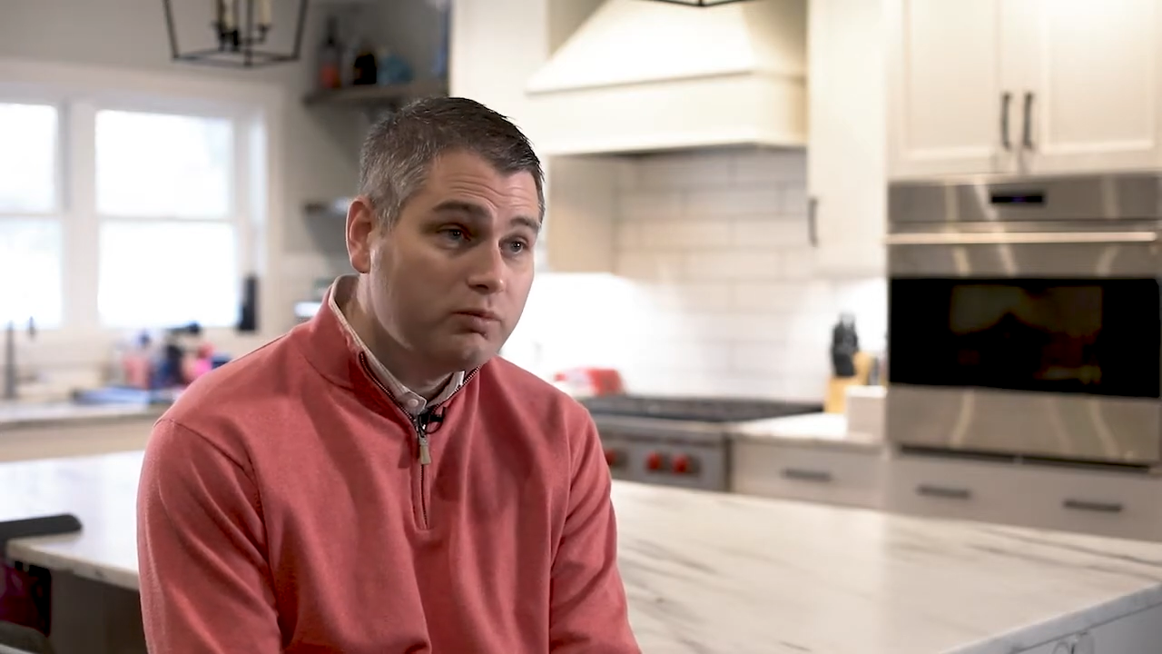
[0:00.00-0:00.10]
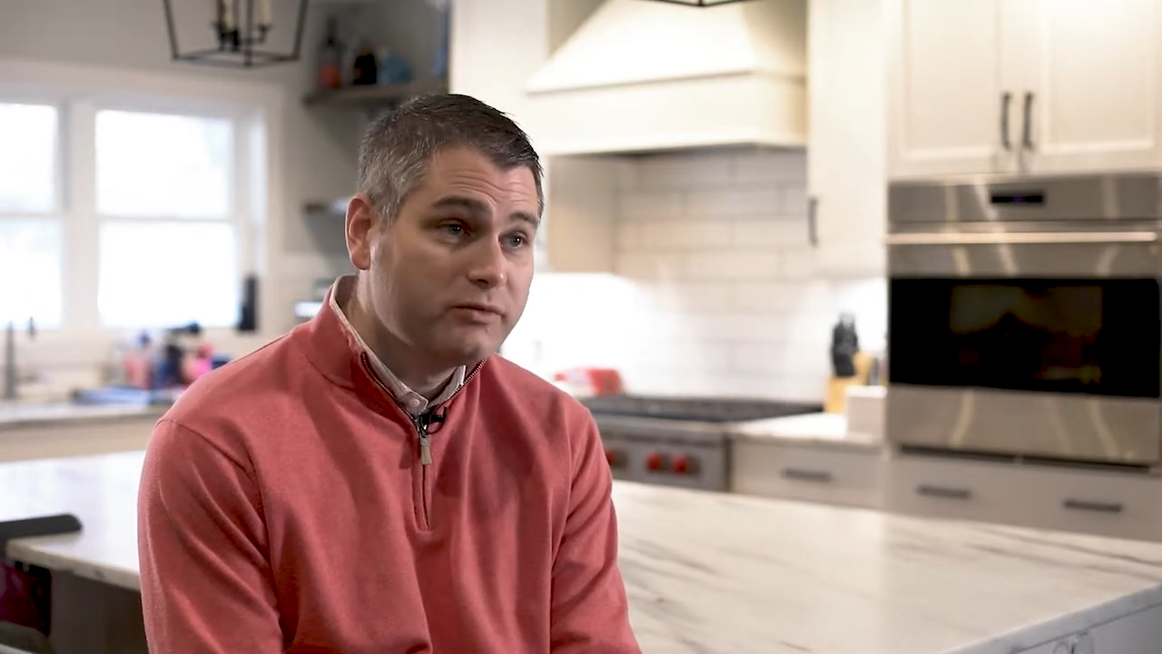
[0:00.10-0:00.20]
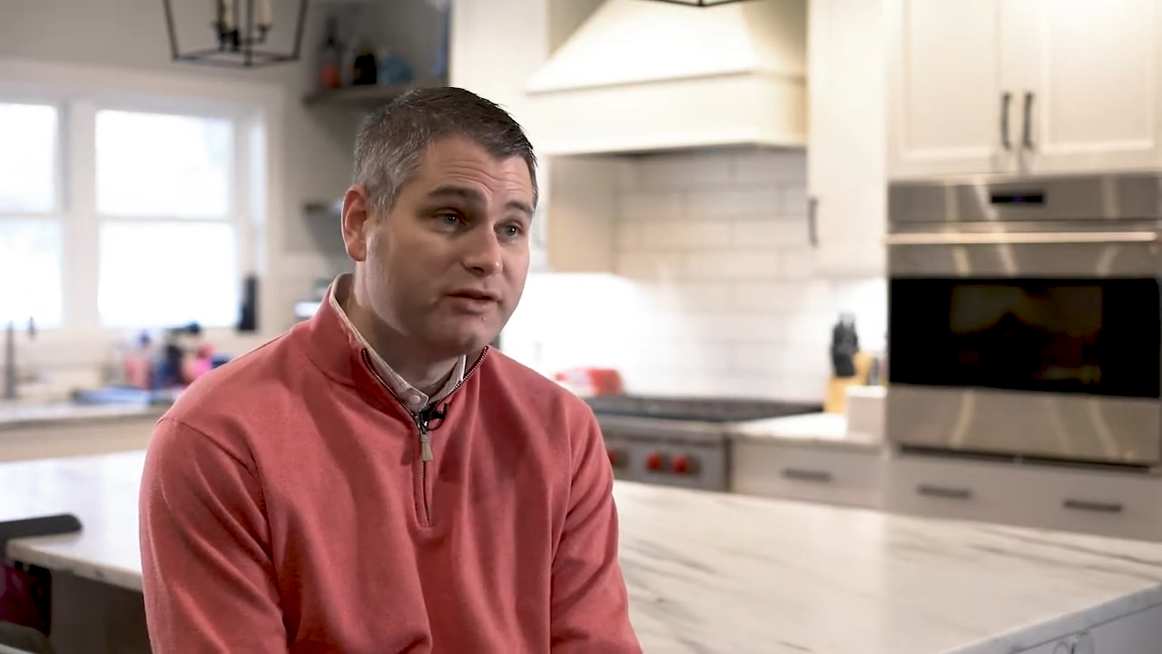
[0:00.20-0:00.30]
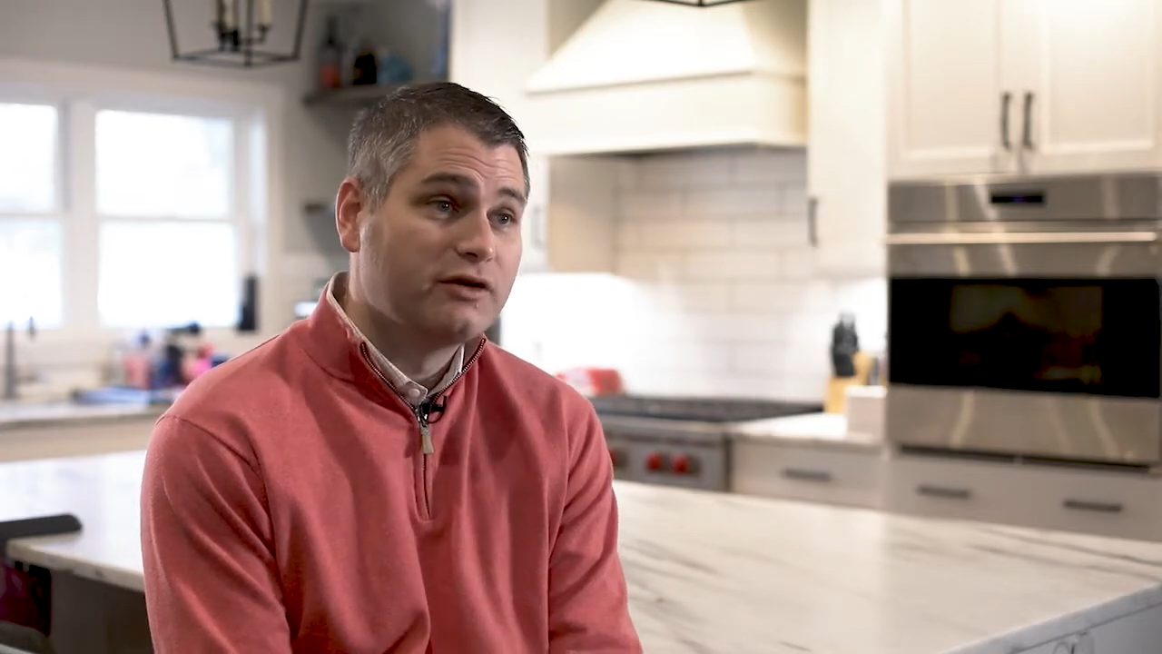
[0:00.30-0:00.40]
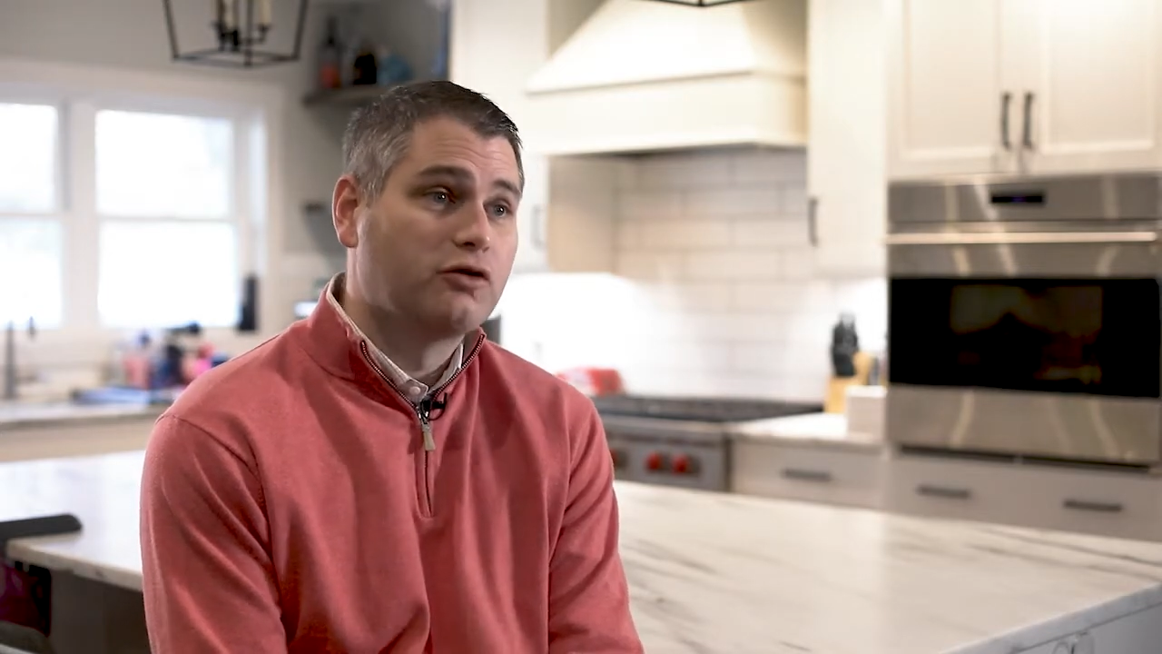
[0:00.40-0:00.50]

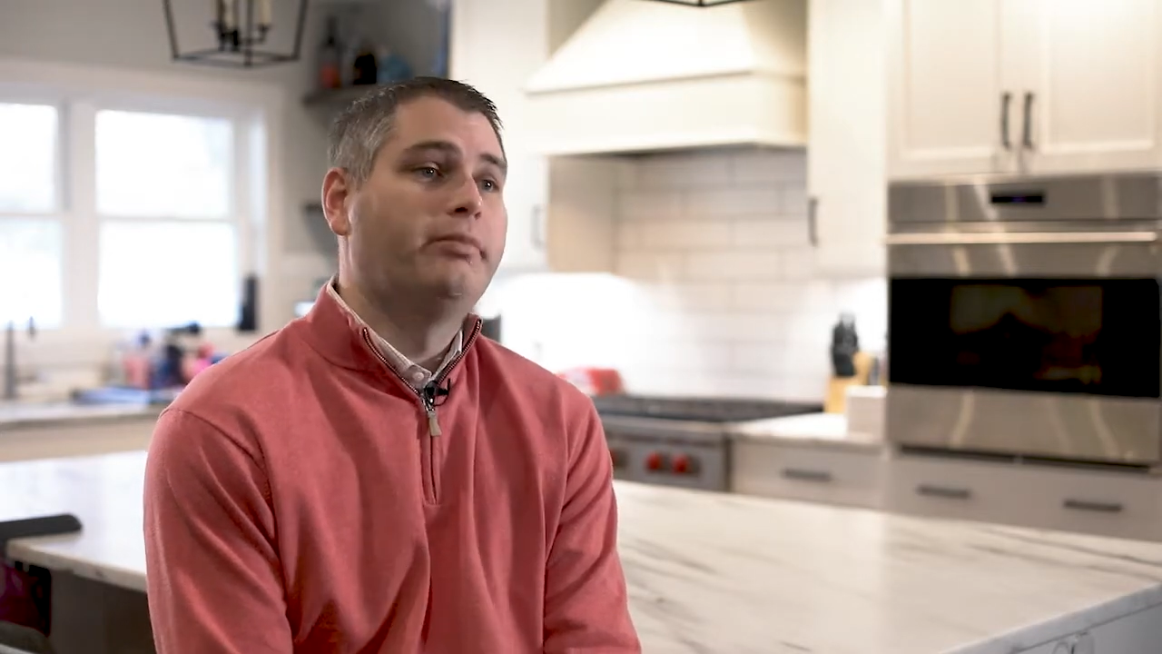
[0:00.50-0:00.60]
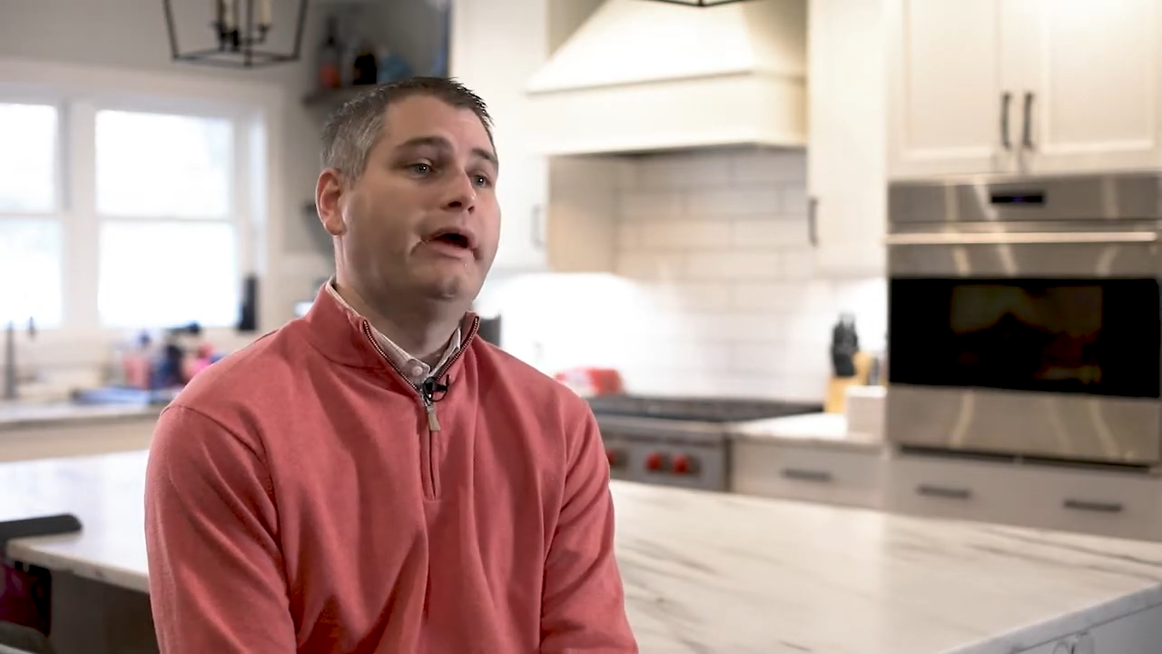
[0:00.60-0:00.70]
single